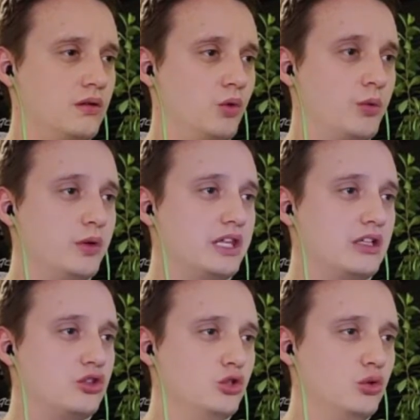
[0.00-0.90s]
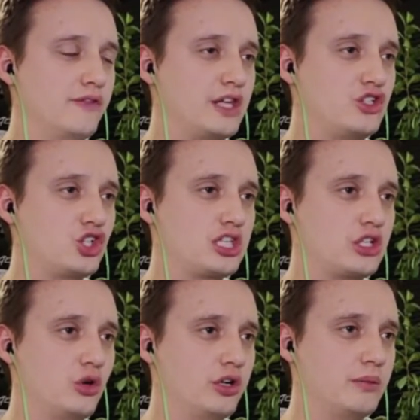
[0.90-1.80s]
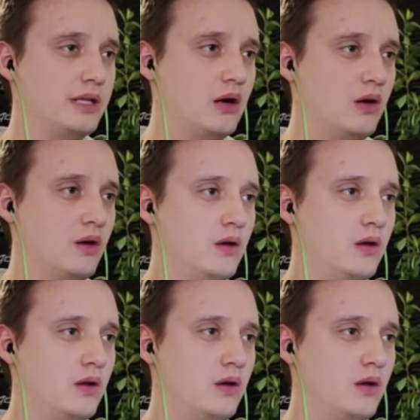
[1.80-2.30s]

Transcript: What will they do if they just ignore them now?